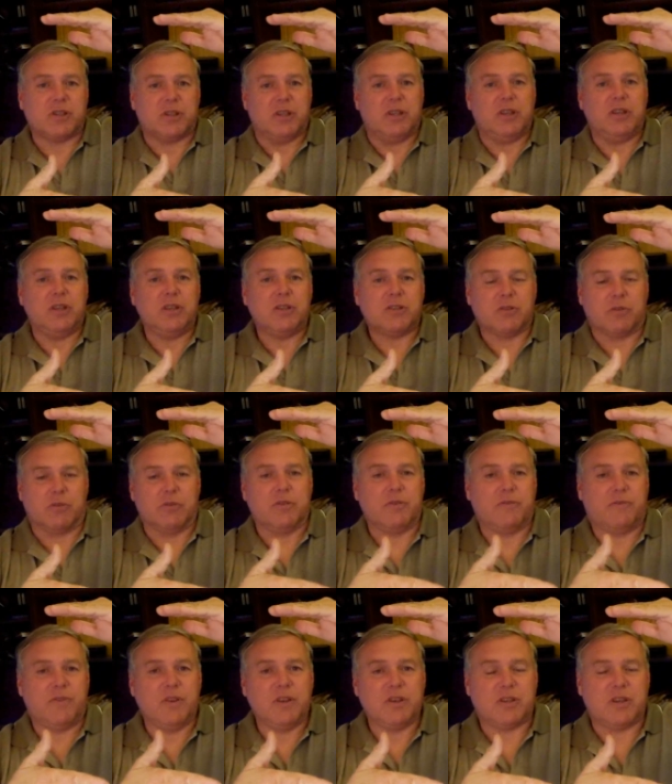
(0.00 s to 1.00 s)
seeds or the
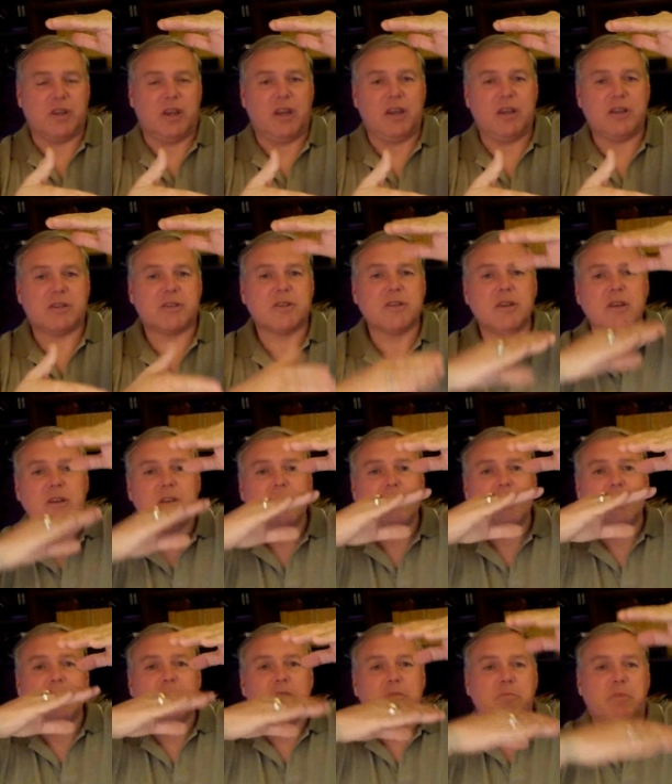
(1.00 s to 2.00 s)
fish eggs,
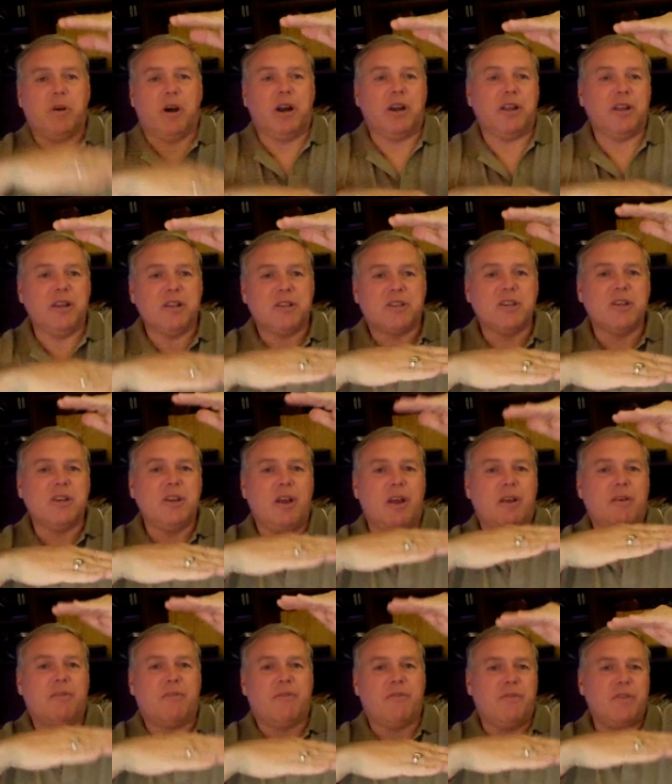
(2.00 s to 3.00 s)
but it's in
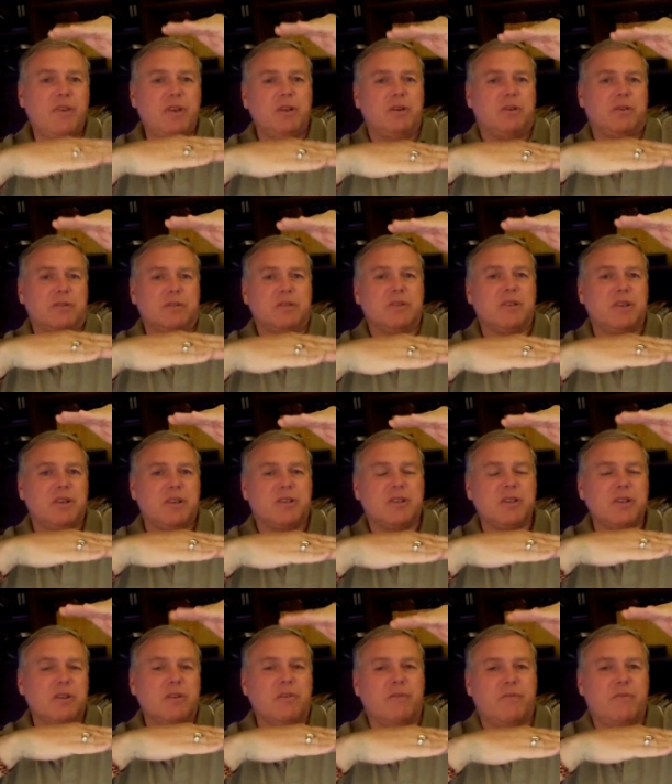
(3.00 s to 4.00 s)
that field. It's
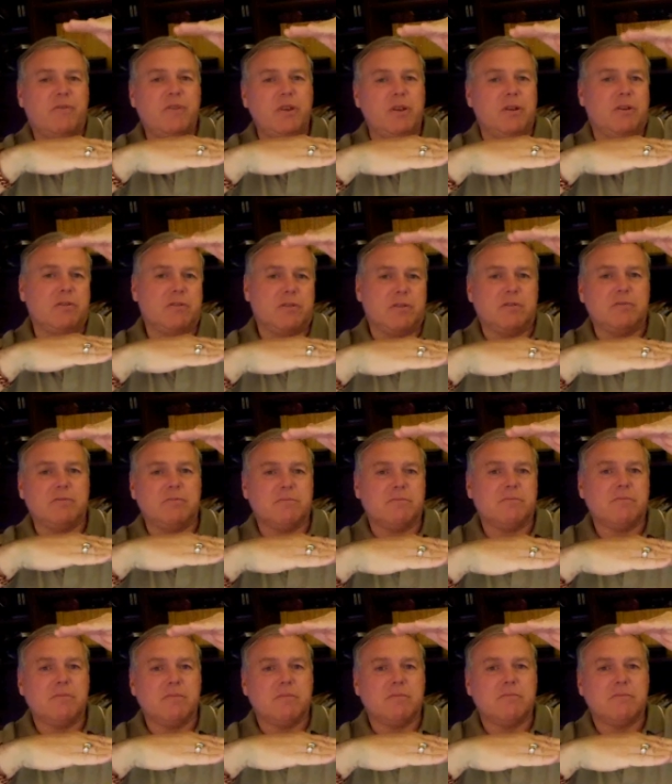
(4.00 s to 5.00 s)
in the field.
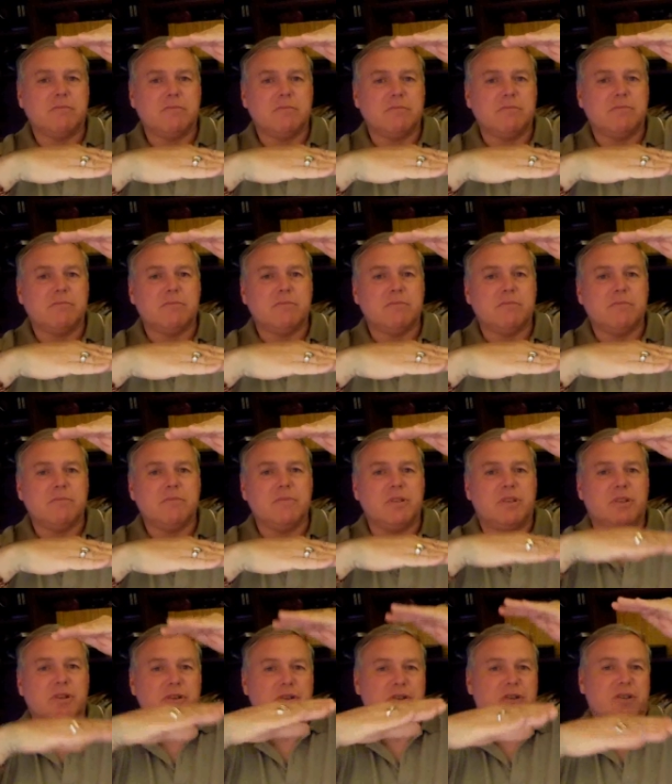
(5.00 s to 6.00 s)

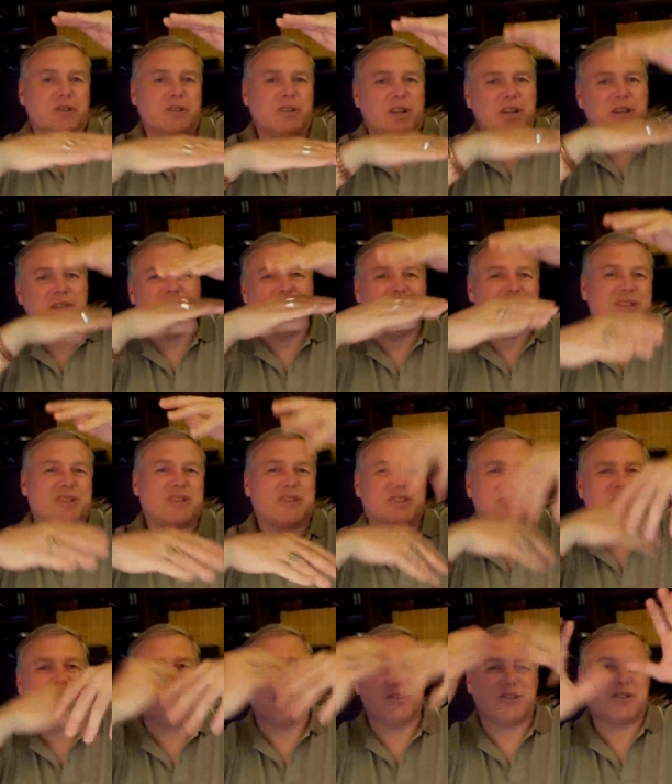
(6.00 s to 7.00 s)
There's like
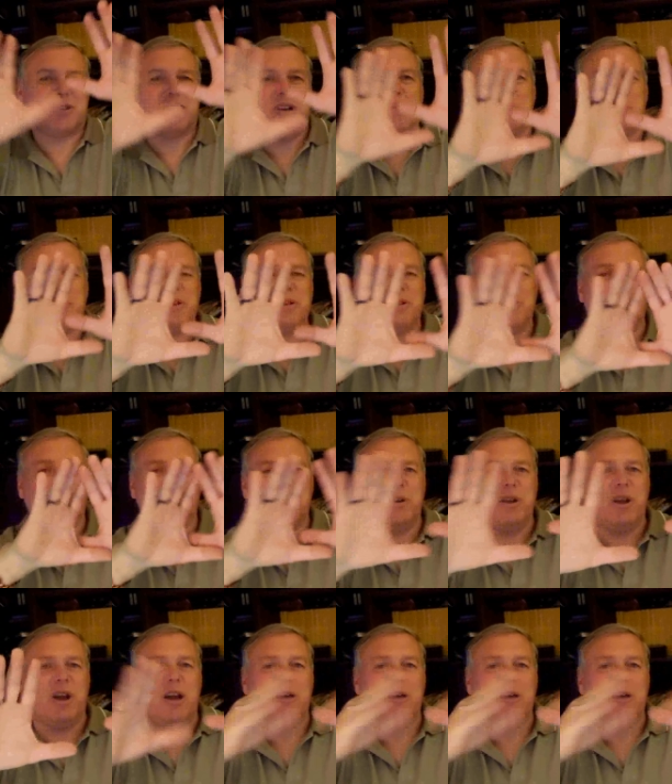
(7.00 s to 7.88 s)
it's there's something going